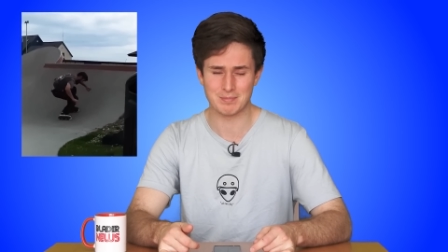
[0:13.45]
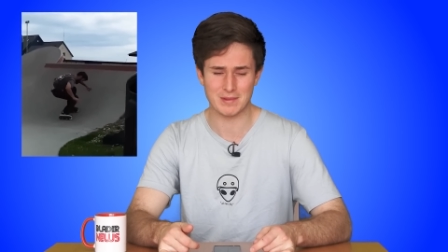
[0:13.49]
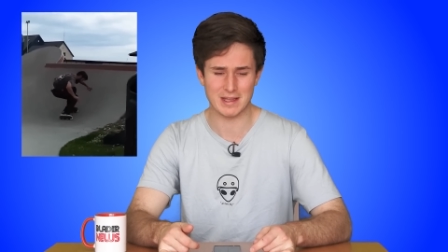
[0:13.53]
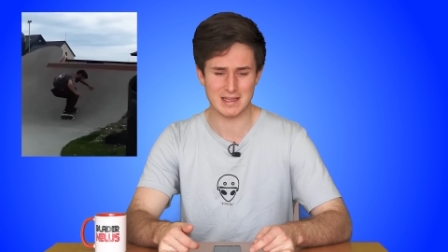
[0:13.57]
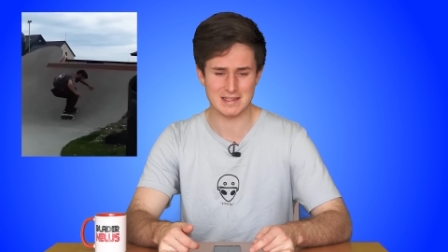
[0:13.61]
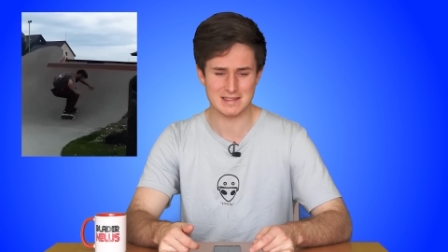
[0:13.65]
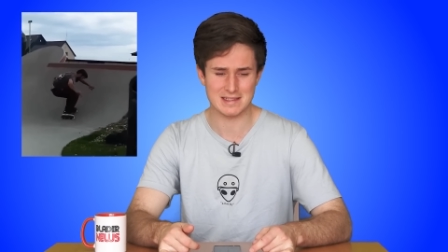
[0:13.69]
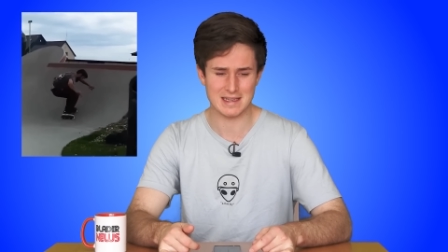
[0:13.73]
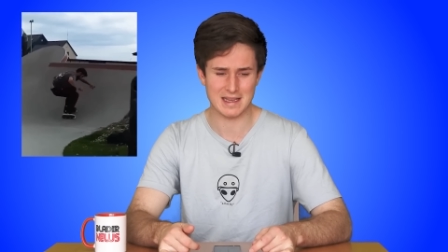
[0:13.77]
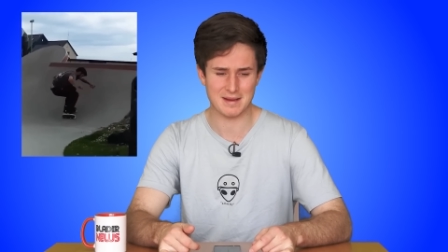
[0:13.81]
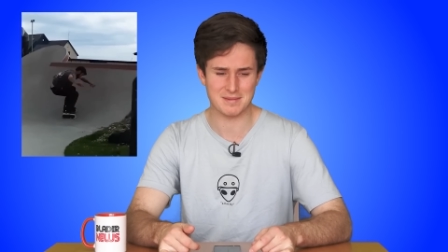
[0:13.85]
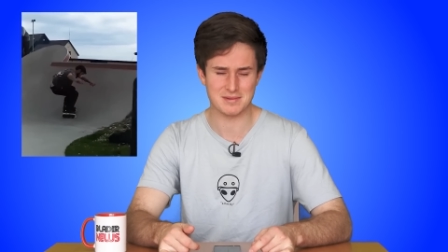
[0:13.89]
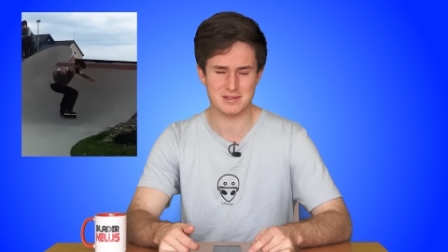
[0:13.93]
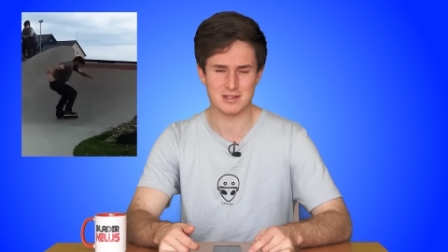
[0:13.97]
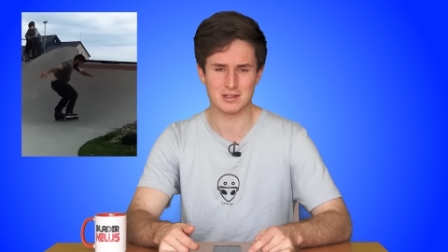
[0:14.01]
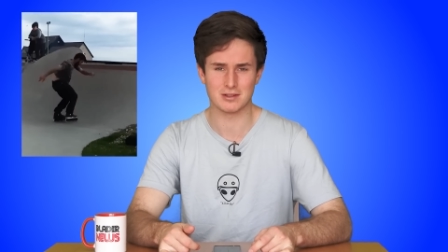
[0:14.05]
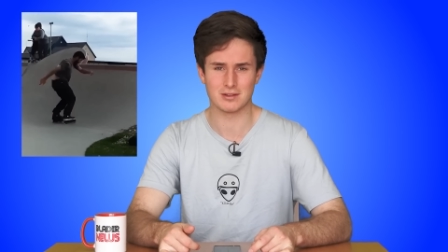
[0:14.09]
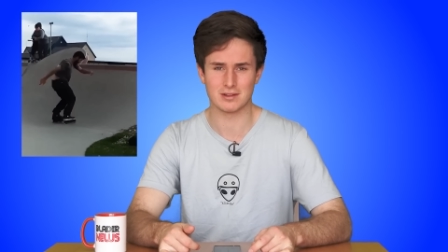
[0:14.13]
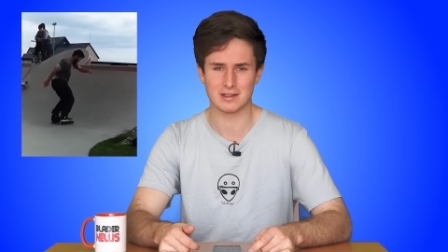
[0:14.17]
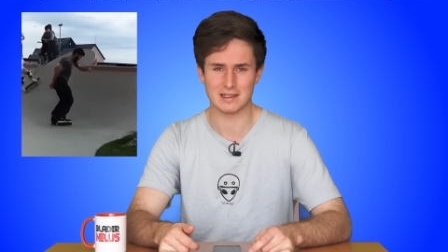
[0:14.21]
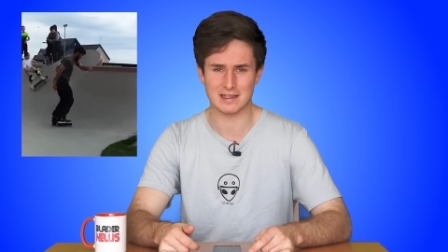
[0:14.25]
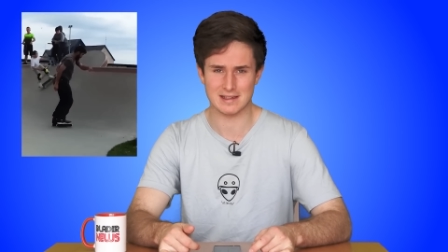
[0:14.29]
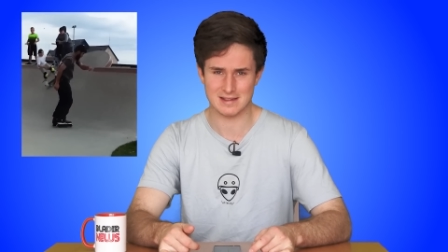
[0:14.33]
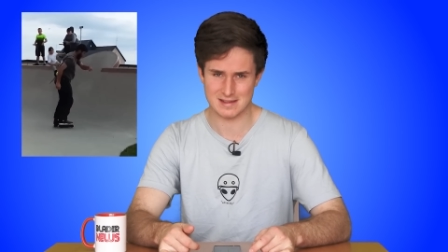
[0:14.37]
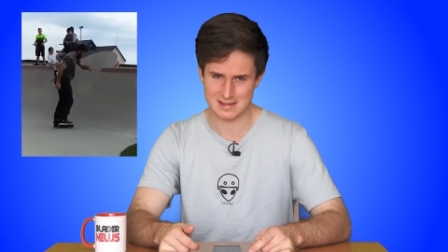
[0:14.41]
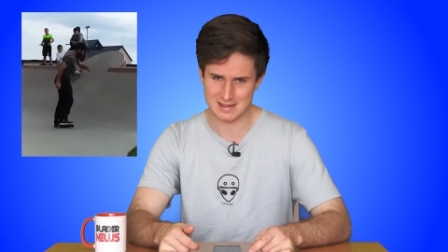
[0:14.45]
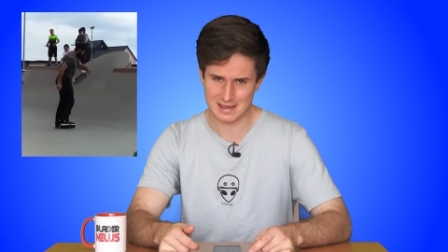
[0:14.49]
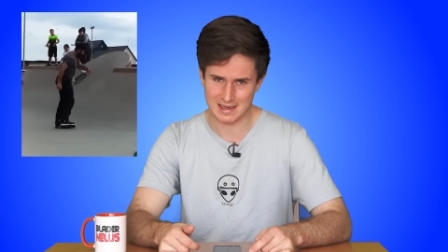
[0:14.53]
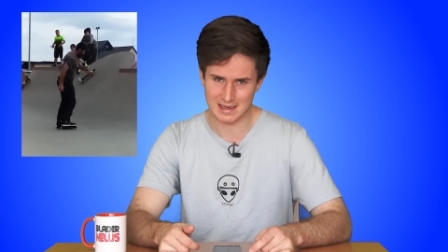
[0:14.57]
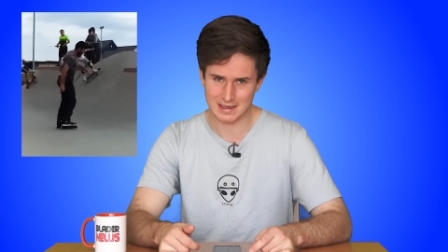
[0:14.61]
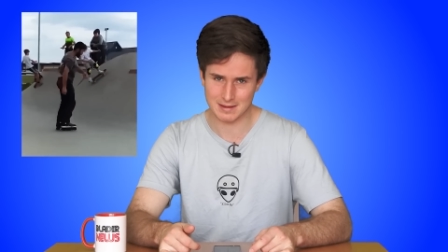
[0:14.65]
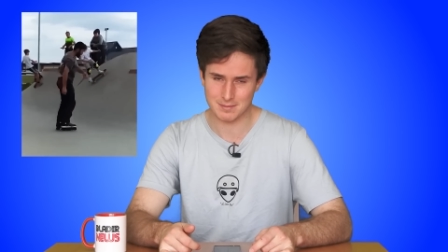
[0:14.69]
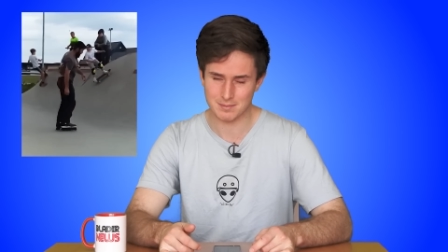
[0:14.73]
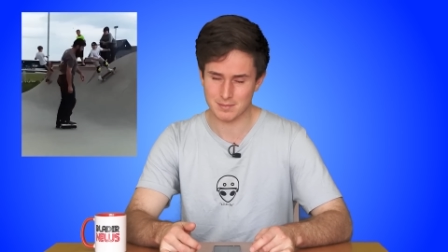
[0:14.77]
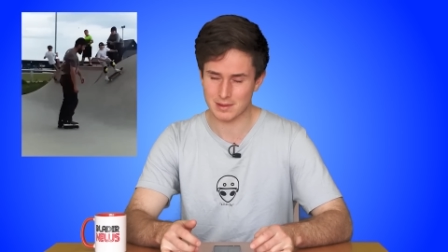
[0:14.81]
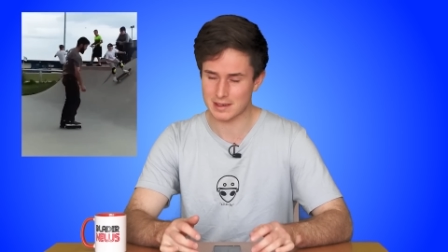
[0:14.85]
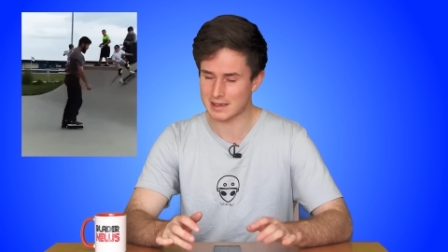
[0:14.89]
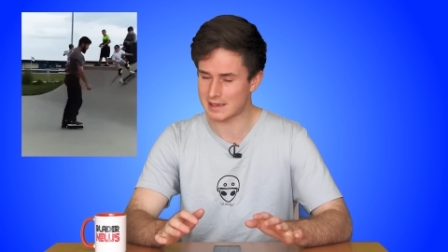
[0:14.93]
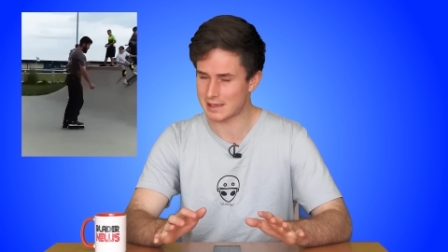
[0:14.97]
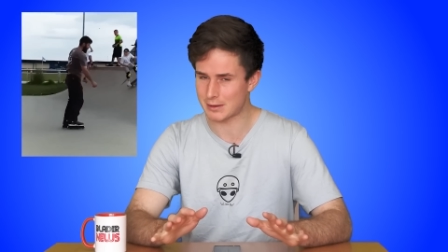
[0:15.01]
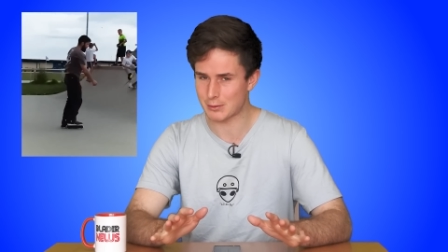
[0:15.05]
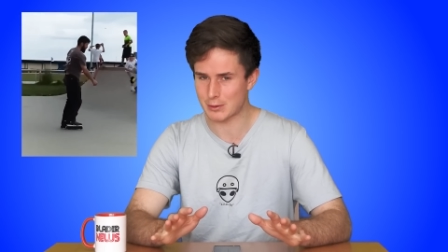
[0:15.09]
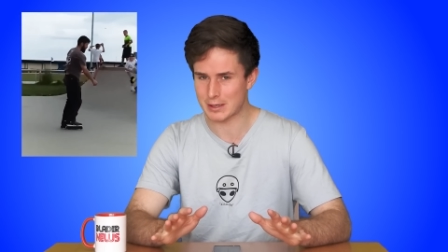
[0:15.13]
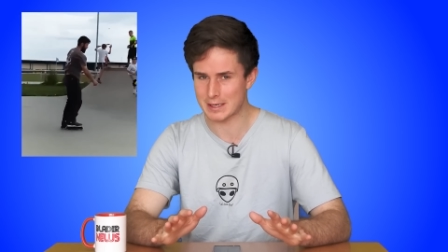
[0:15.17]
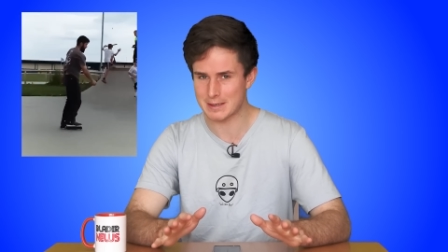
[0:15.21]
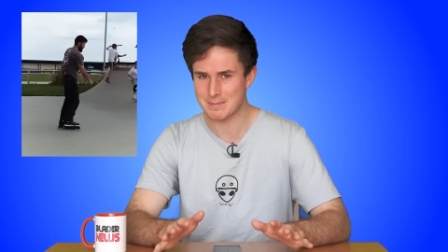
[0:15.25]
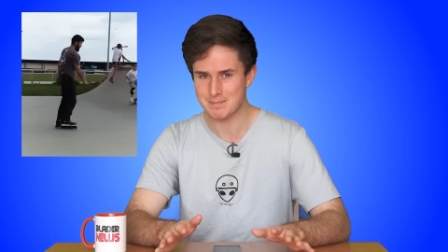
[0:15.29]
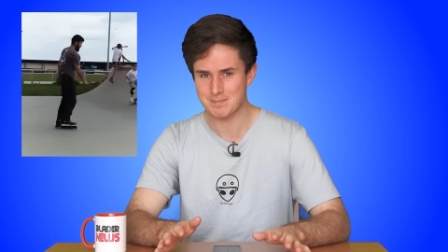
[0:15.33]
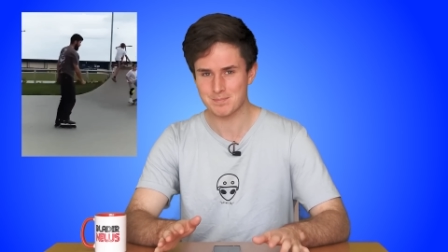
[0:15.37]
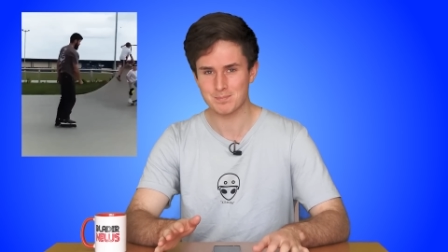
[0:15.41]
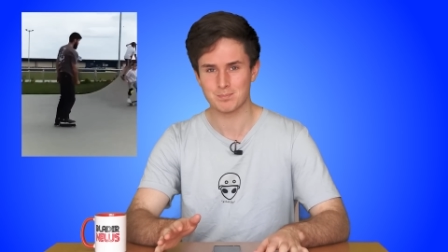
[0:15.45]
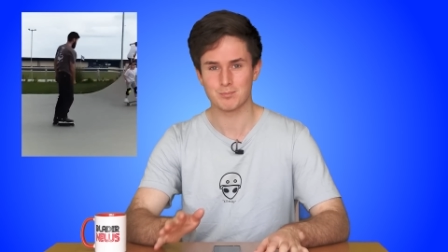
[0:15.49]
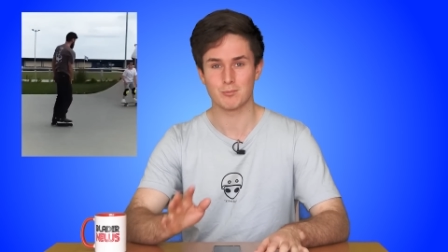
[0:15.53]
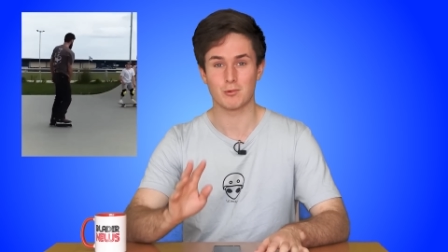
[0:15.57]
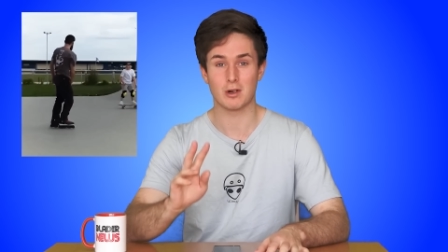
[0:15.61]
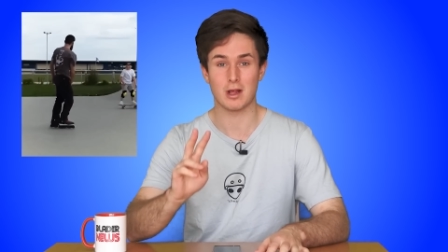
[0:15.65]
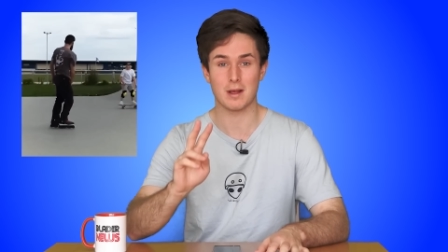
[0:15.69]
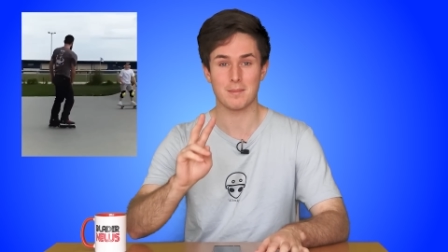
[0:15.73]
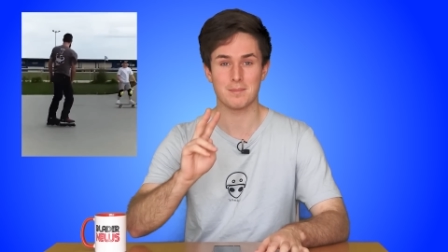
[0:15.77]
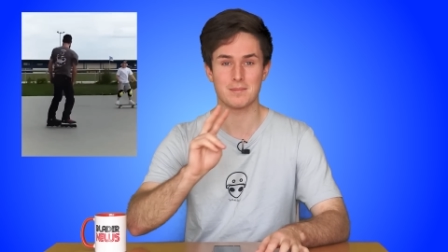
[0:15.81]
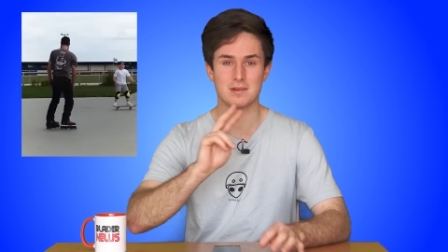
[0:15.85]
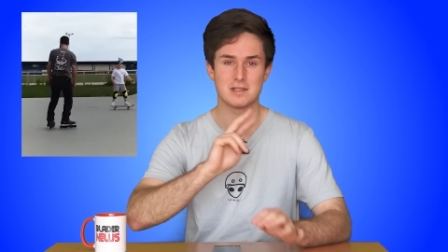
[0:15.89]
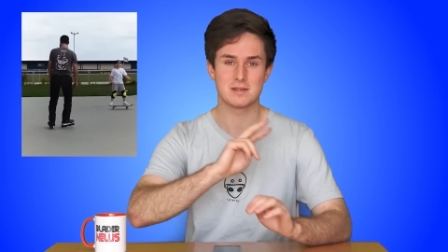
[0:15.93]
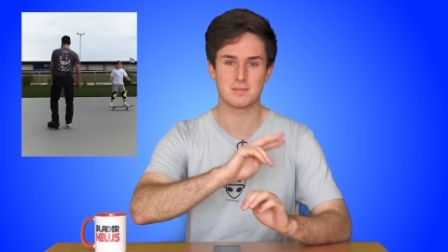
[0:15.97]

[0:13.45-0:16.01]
That's absolutely insane. But anyway, what up?